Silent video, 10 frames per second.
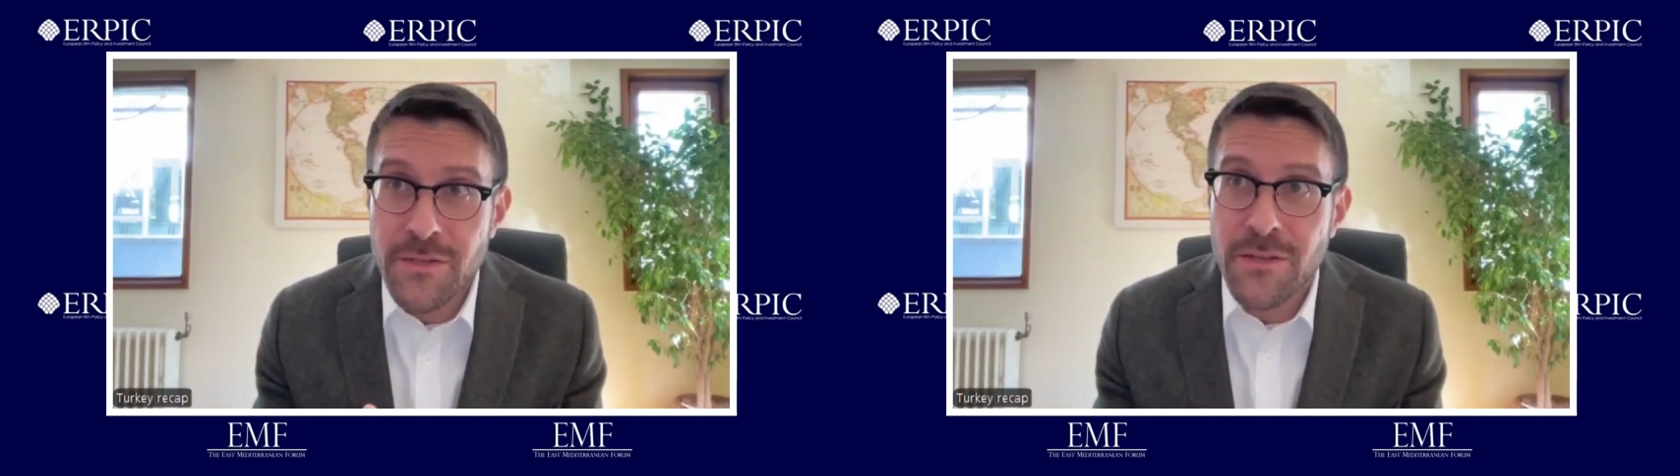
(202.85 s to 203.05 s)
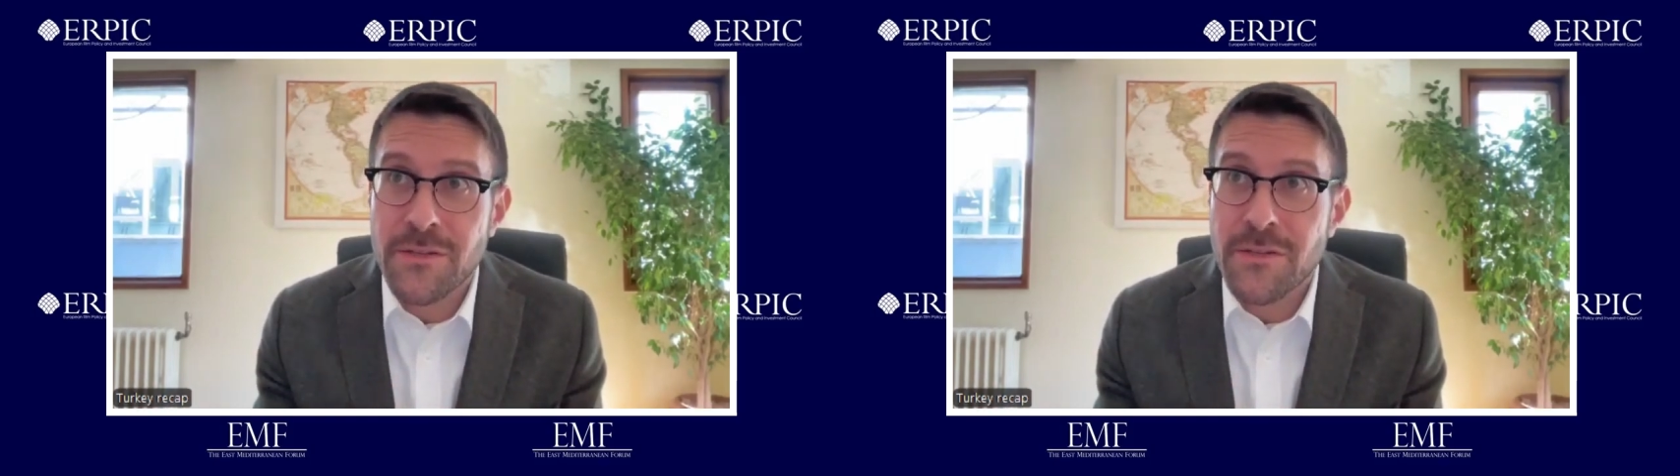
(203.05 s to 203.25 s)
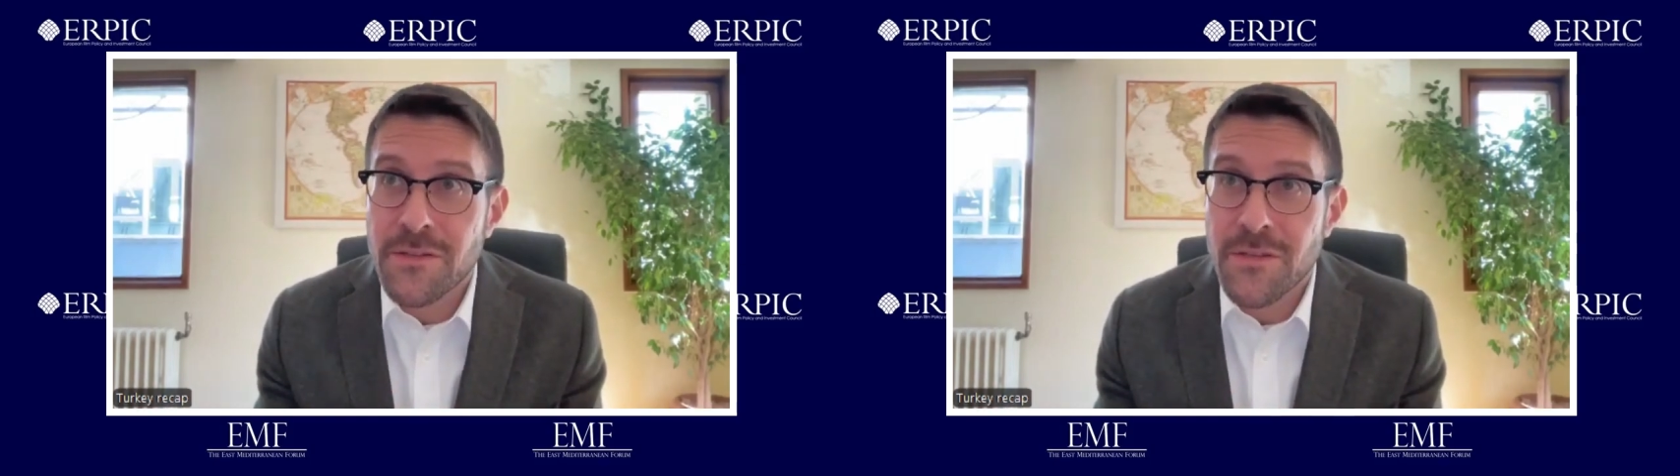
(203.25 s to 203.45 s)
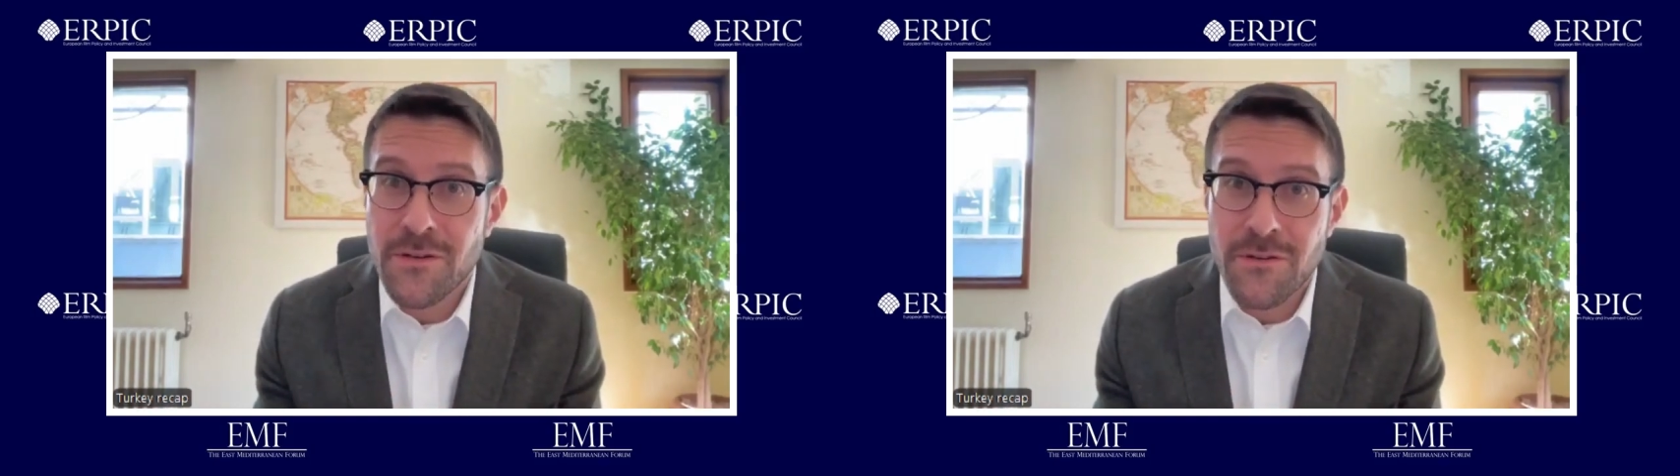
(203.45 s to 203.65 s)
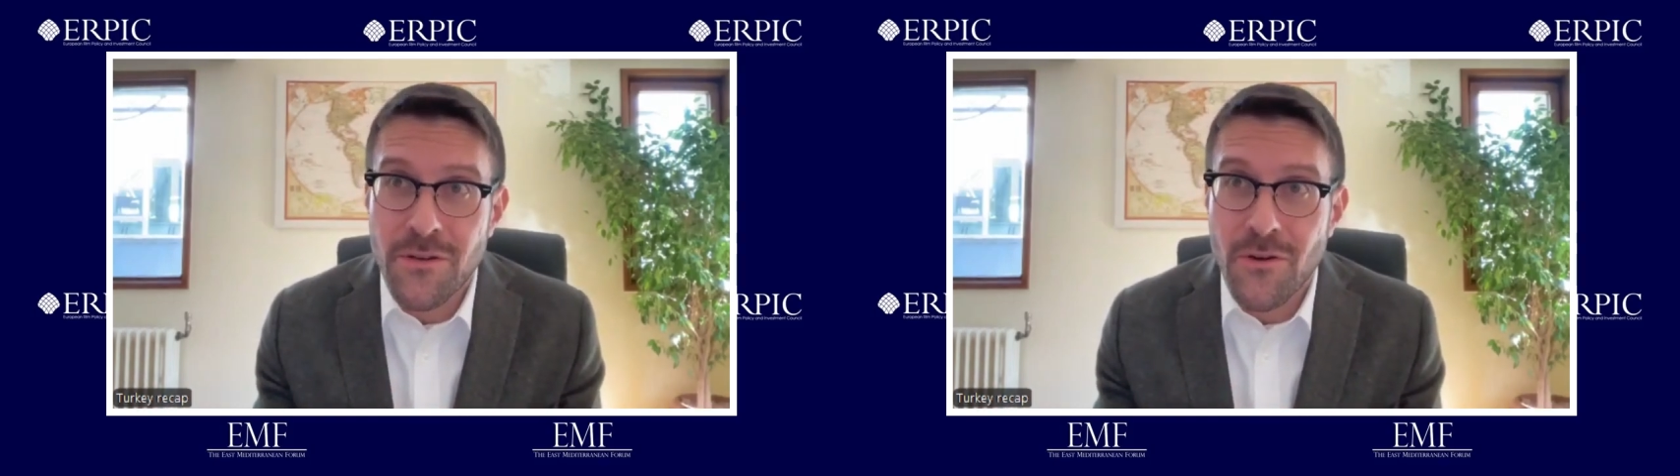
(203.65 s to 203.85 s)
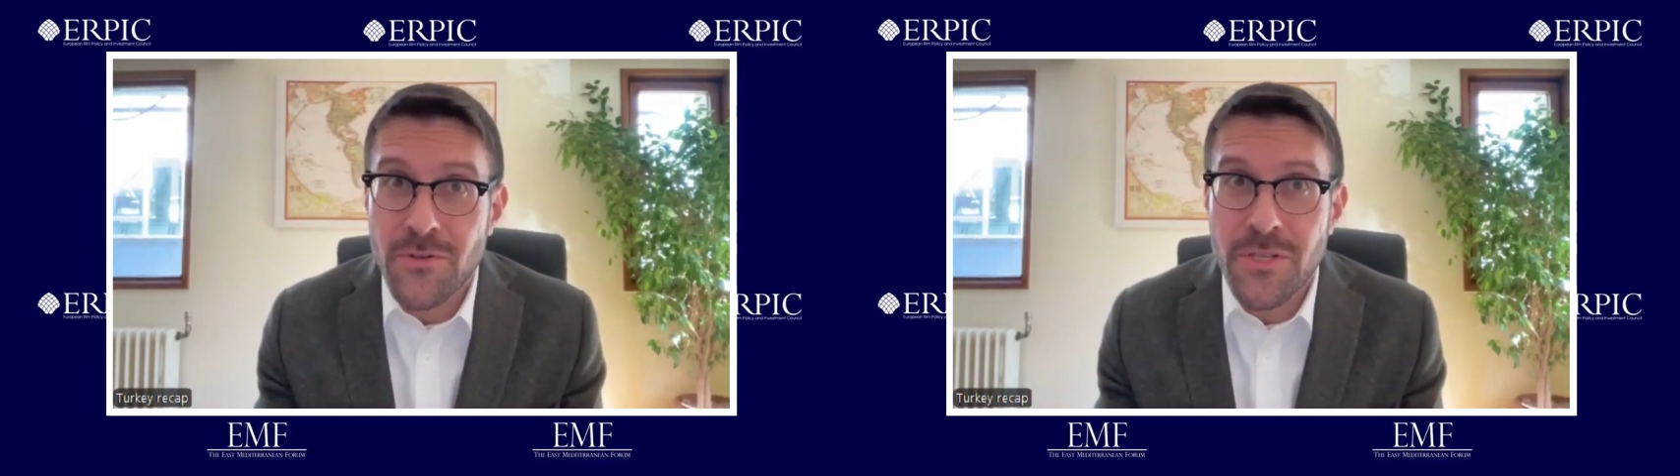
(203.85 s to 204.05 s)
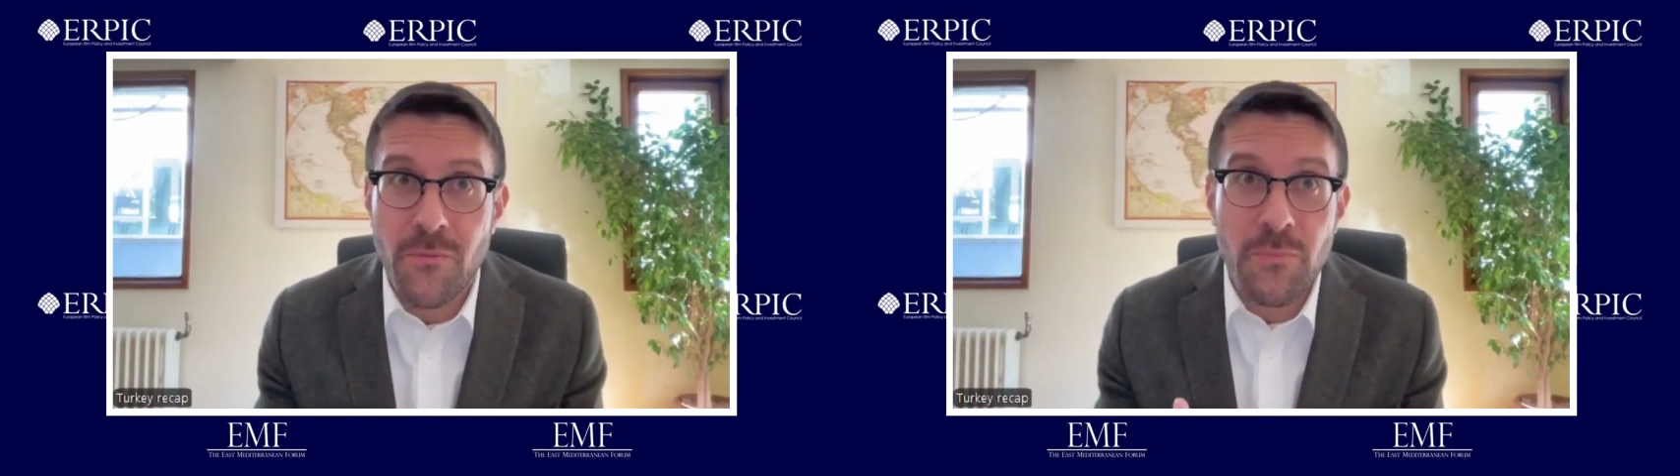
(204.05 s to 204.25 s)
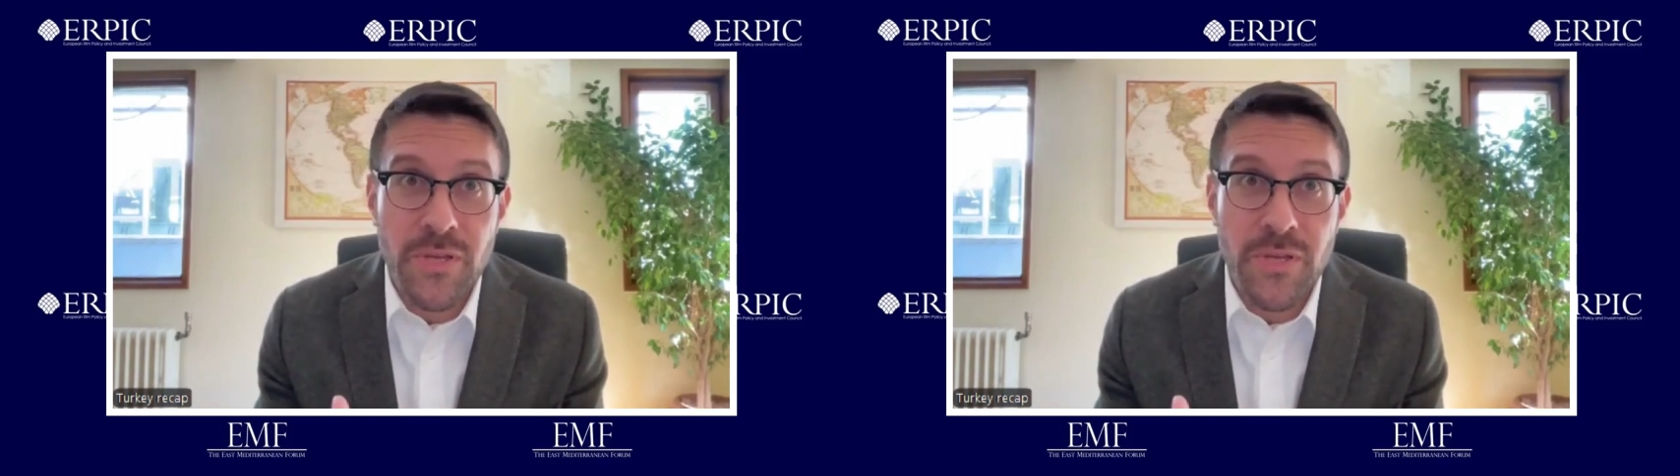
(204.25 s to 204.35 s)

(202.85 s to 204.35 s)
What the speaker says: He's considered the Osama